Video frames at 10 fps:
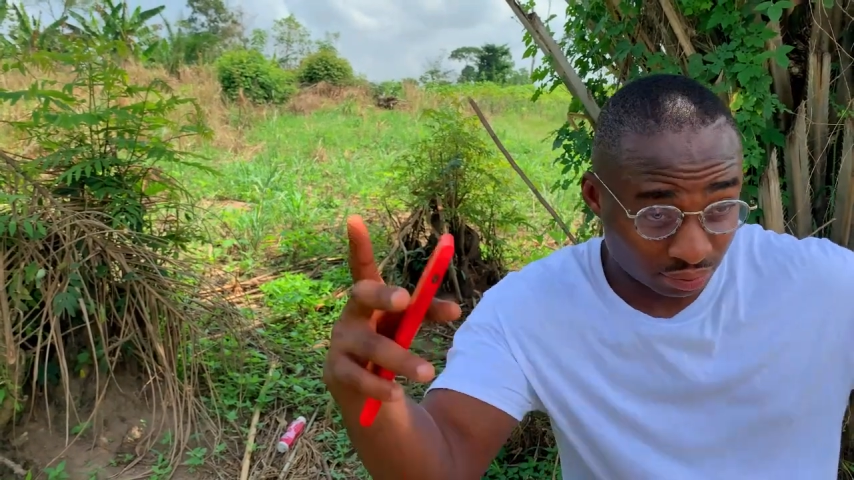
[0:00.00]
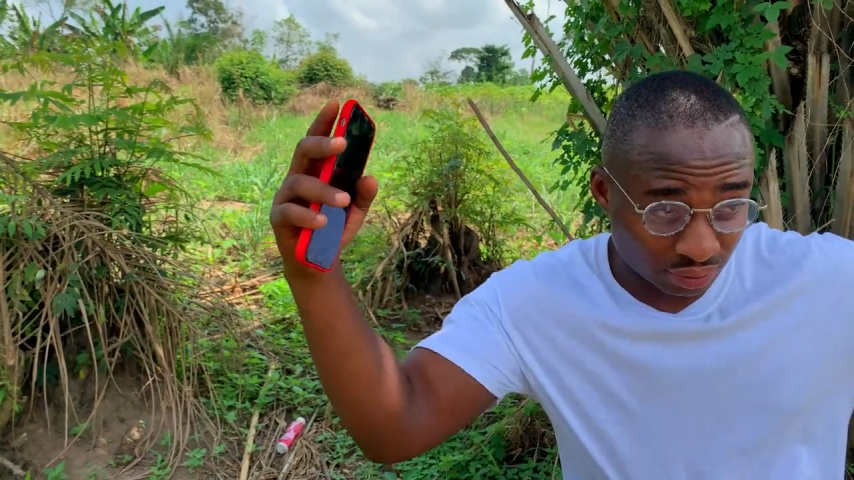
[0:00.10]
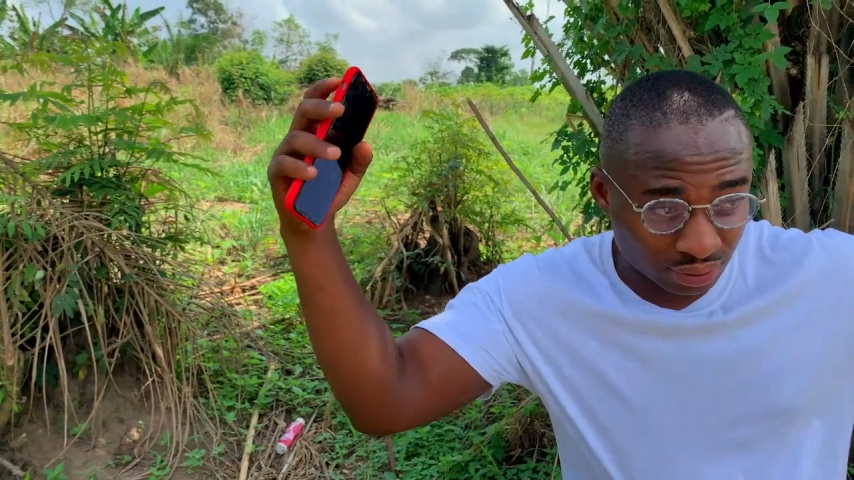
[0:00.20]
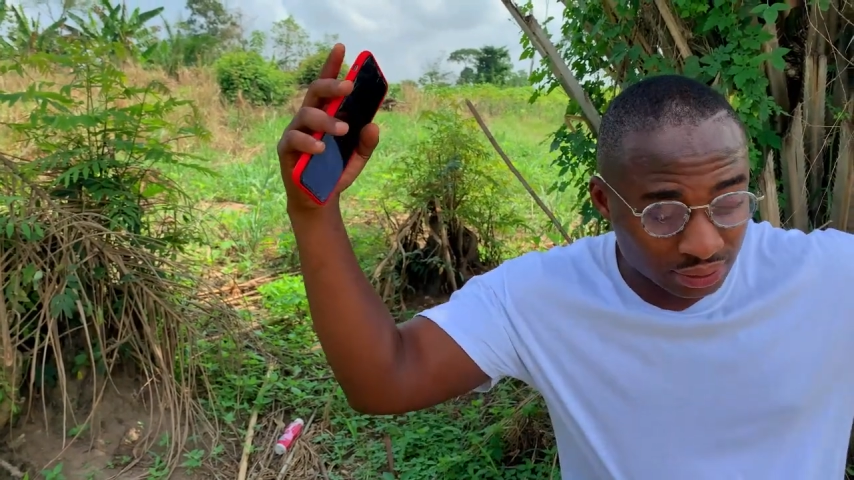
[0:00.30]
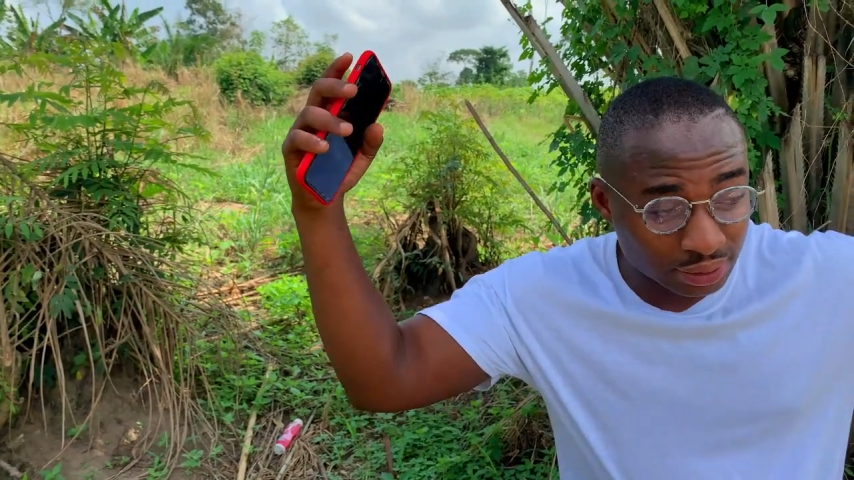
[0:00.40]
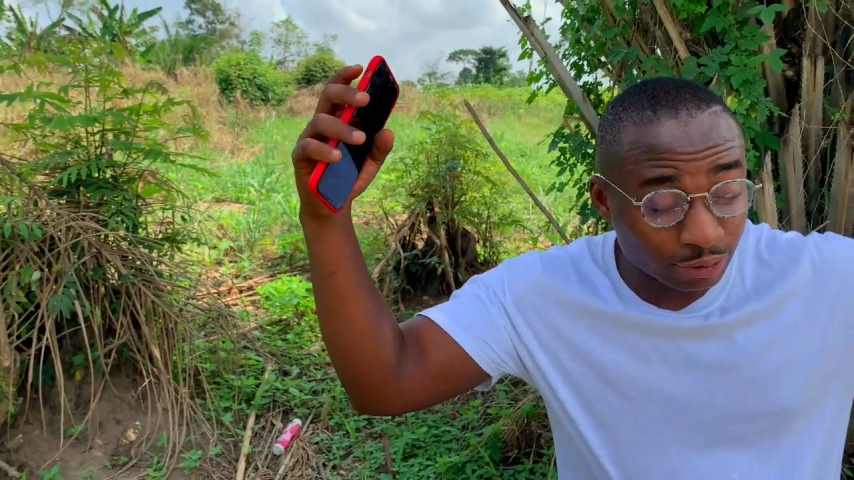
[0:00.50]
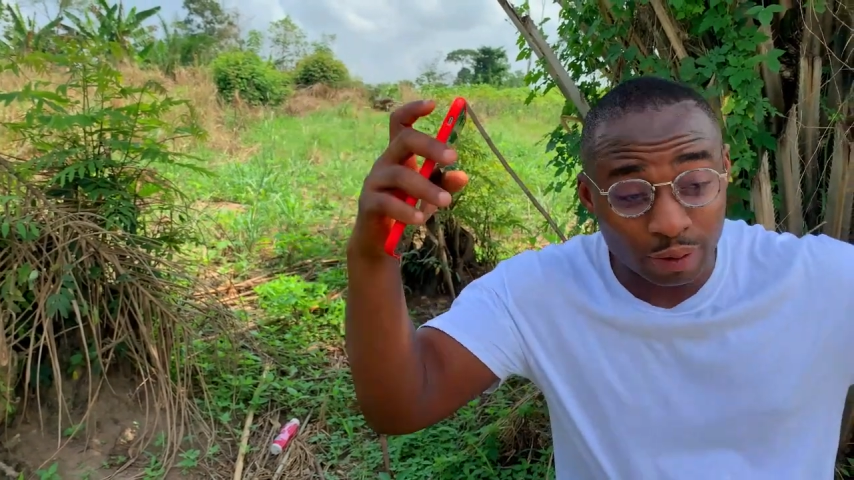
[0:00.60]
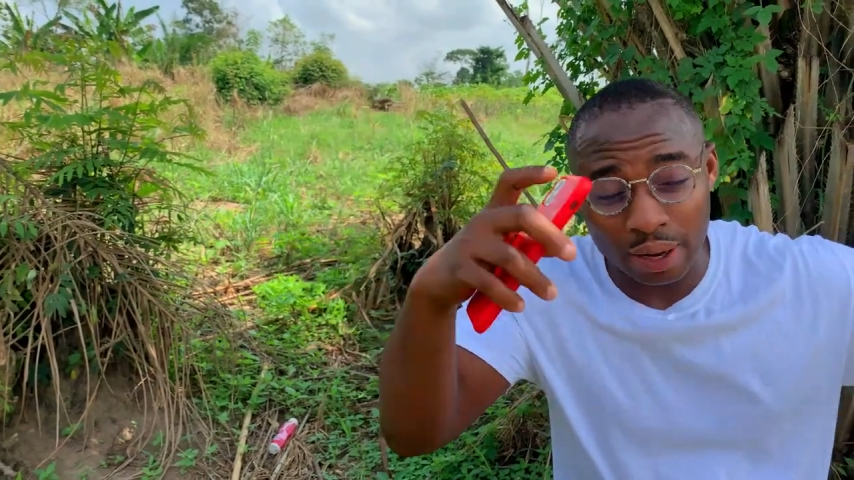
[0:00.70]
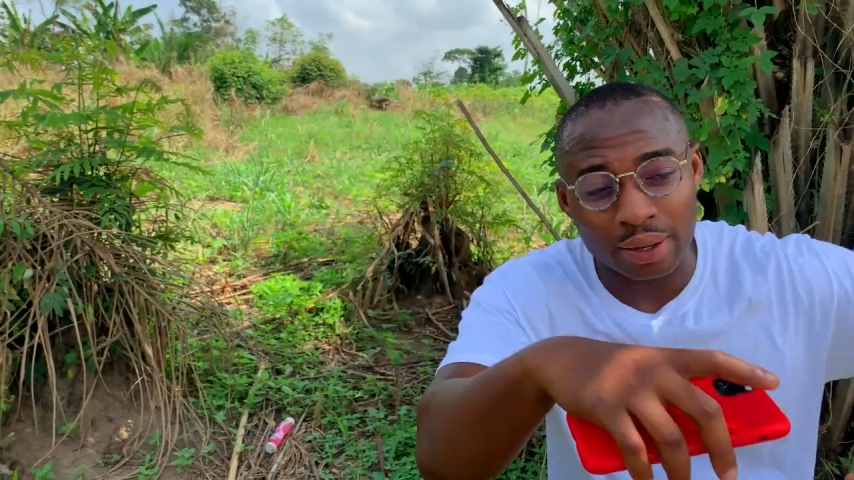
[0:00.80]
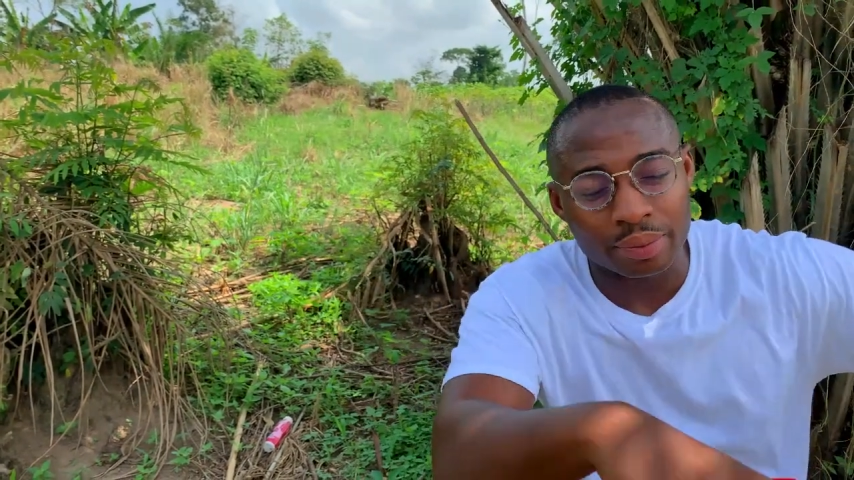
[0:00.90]
City
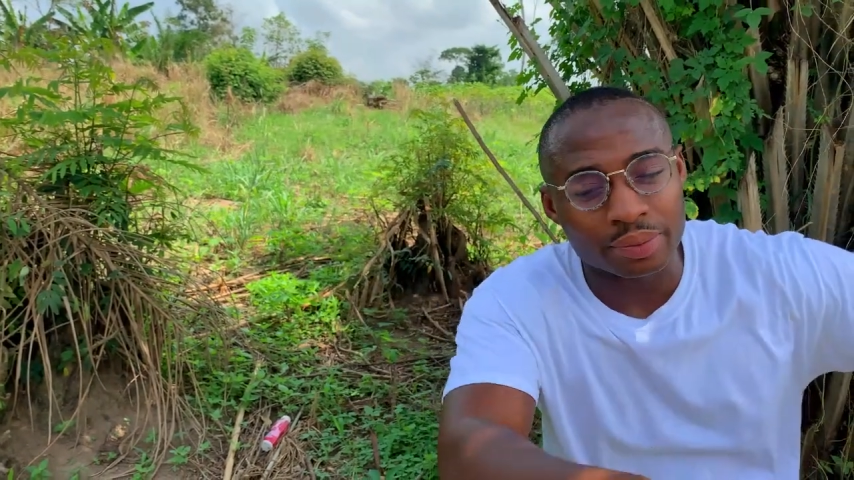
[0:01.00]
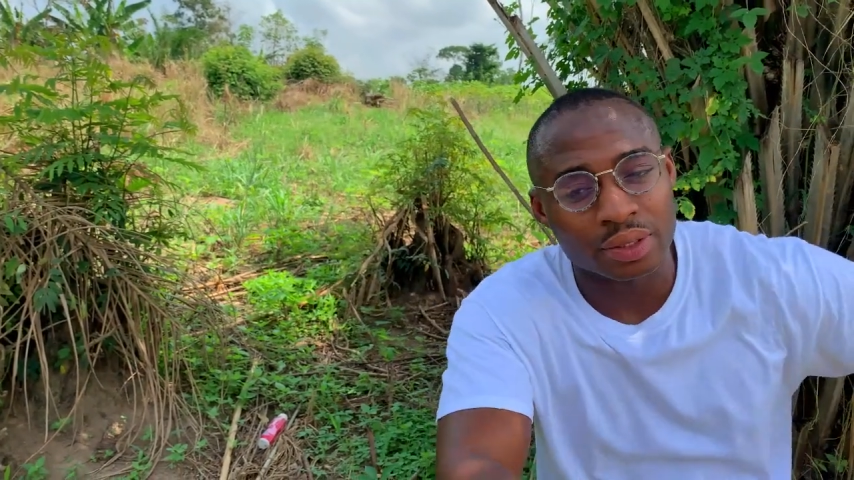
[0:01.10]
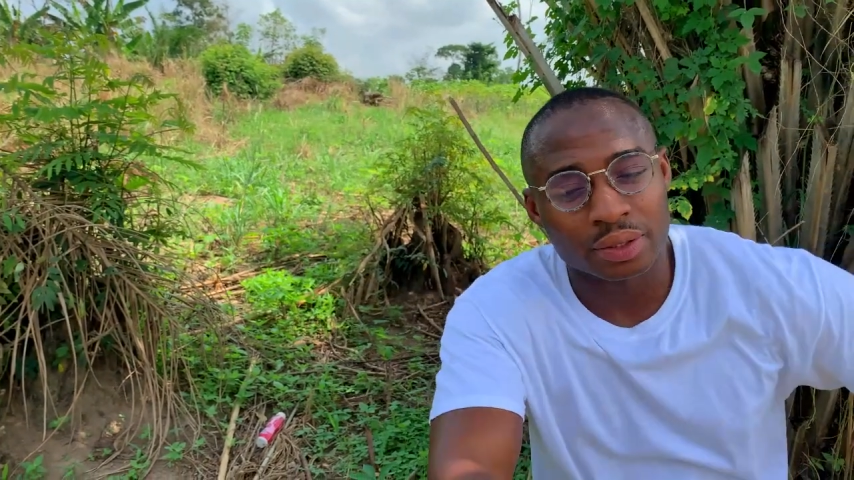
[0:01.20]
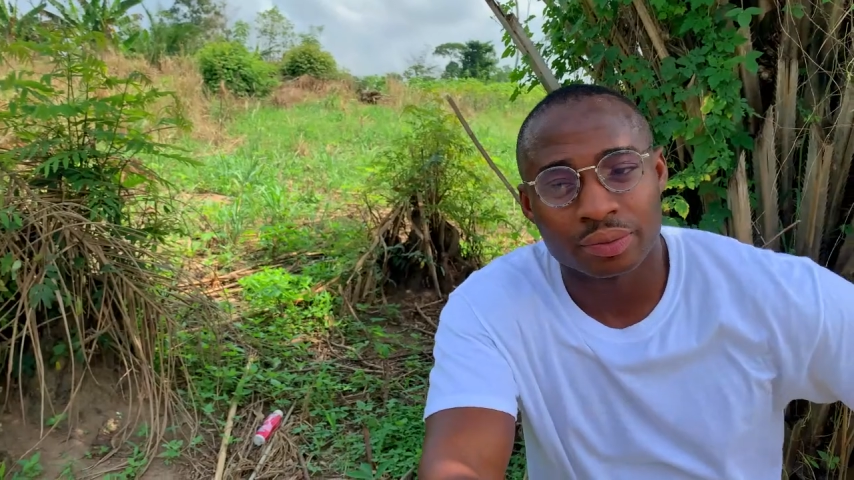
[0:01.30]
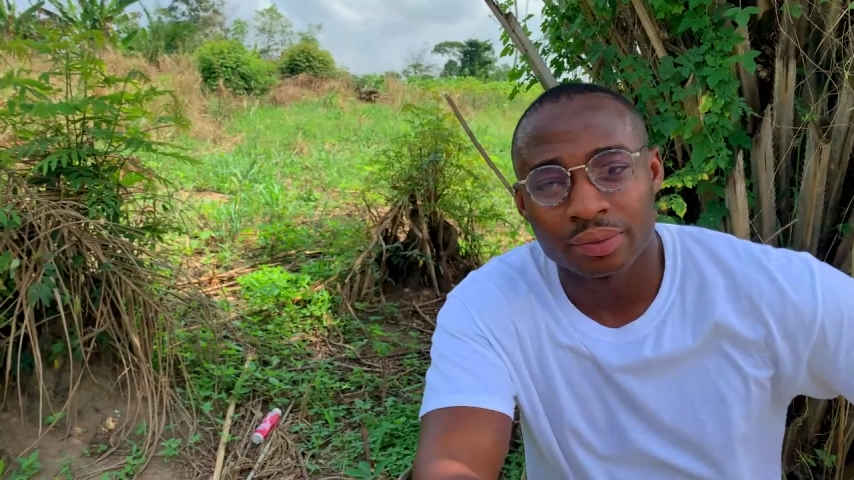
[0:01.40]
Farms?